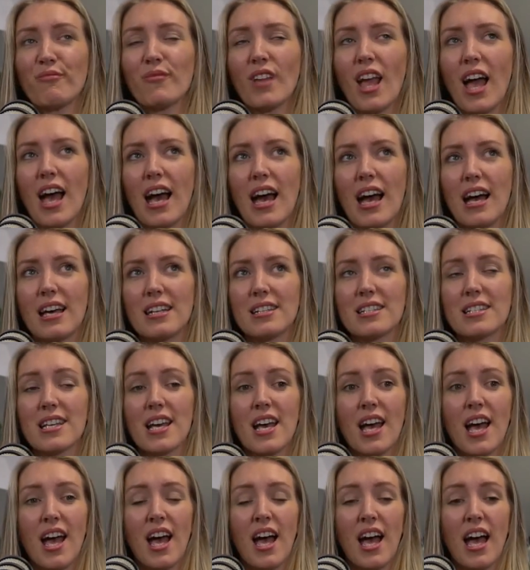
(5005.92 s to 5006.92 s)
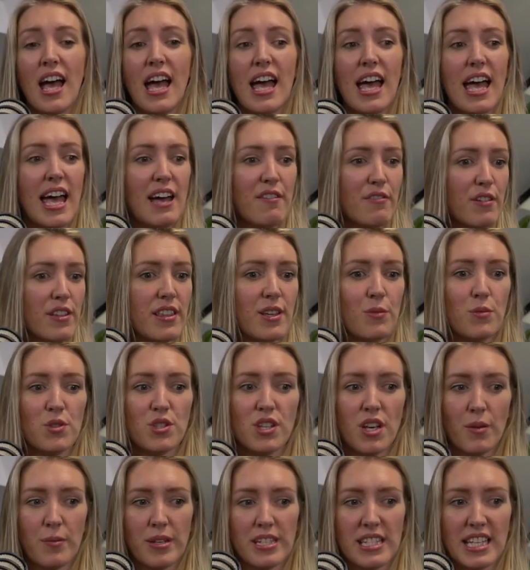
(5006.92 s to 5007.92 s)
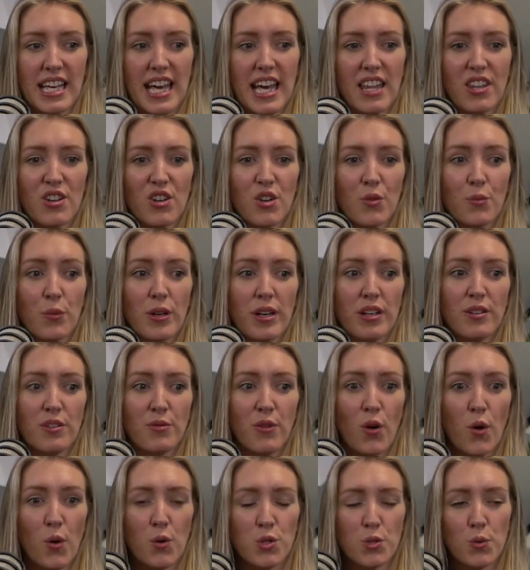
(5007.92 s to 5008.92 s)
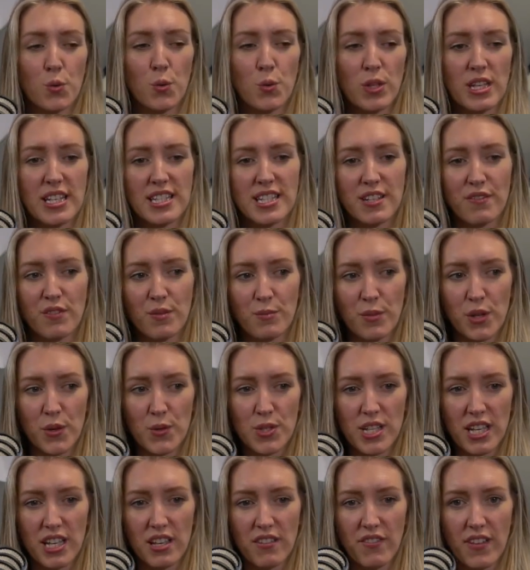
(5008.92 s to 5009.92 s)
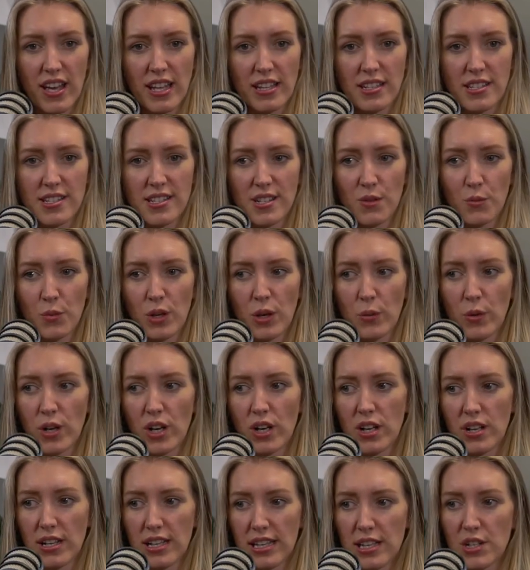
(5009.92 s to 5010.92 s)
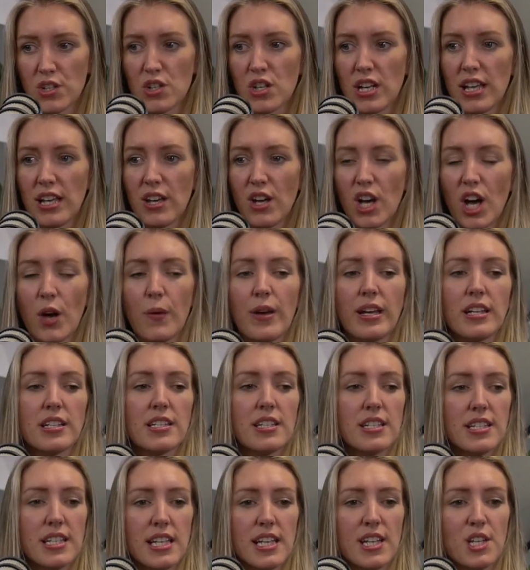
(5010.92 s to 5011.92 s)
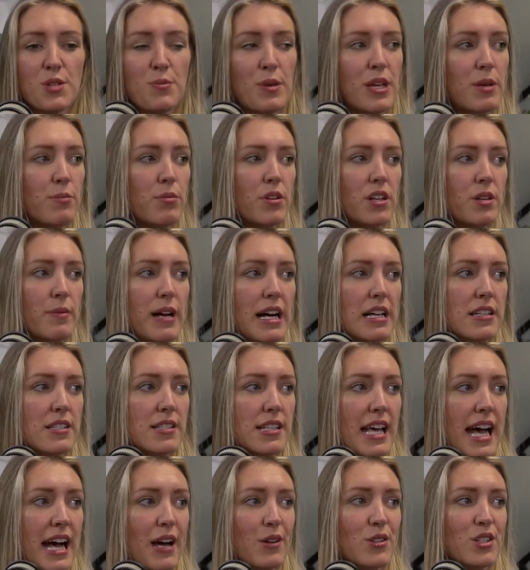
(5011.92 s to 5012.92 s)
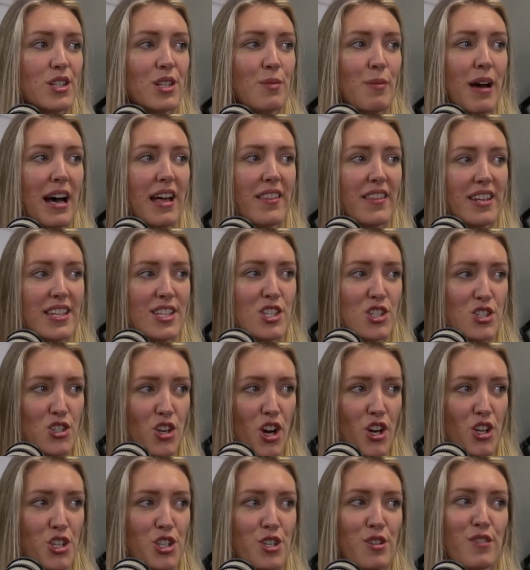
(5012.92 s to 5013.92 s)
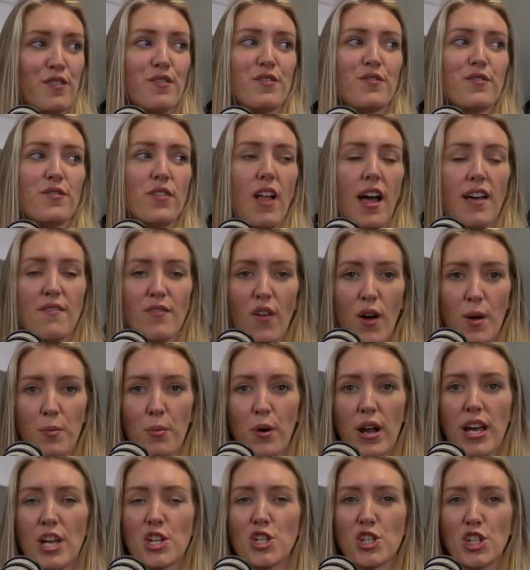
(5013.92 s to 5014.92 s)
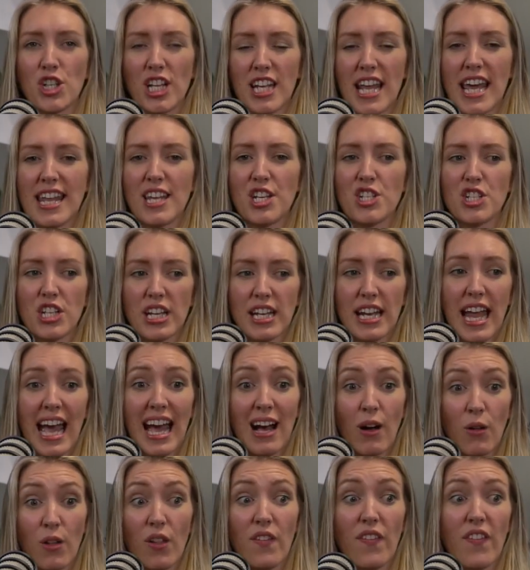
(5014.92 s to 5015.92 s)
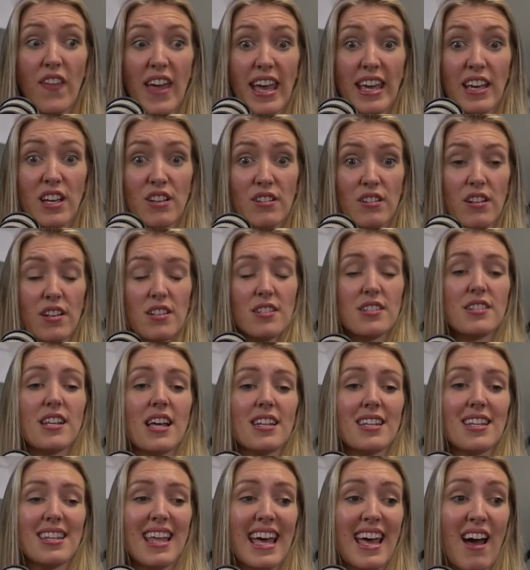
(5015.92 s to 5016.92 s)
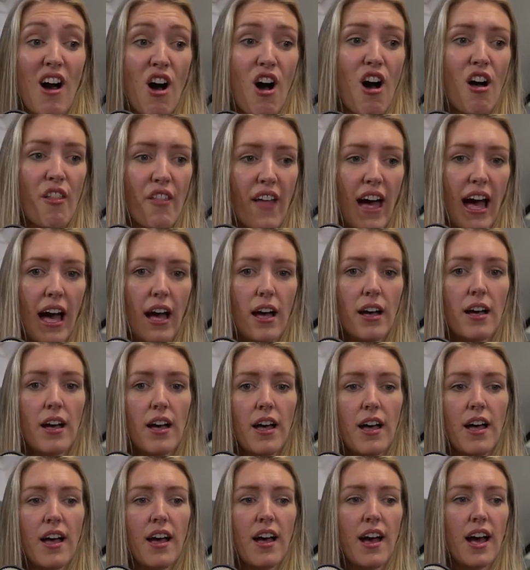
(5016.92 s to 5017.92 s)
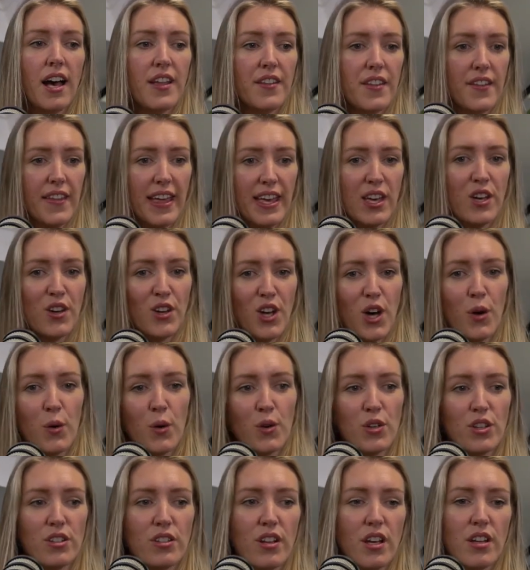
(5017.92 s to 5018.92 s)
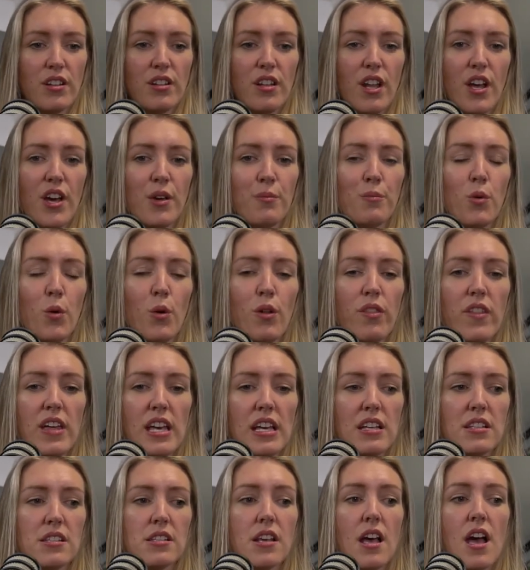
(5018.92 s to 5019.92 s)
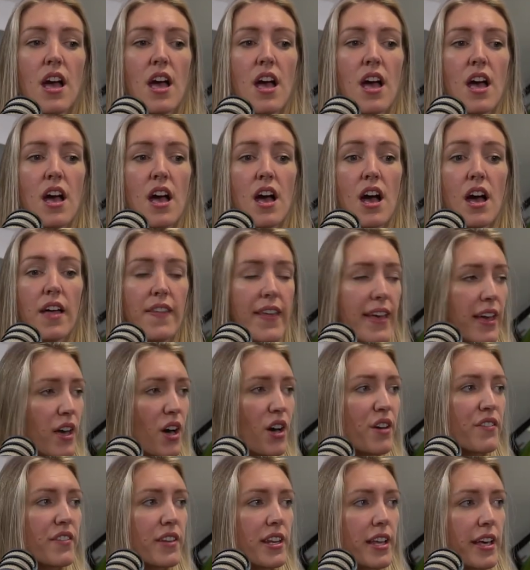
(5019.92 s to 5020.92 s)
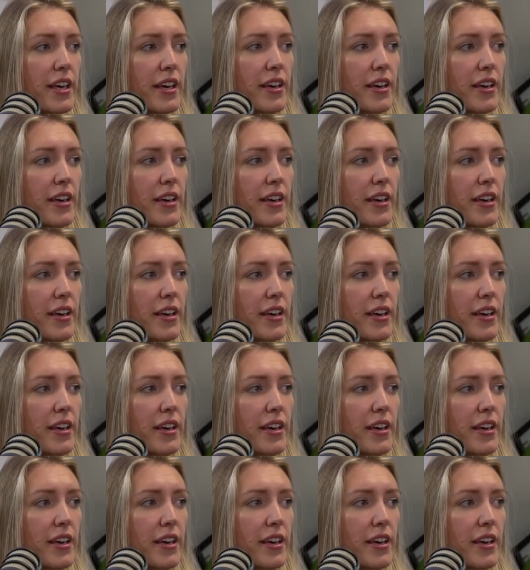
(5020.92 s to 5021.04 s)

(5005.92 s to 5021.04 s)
and everything was coming together. And we'd got to all these different music events, and we were literally going to teach people about sound and about the structure of like vibration and energy, and how they can understand that they are that, and that they can go on and, and learn more things. And then COVID hit.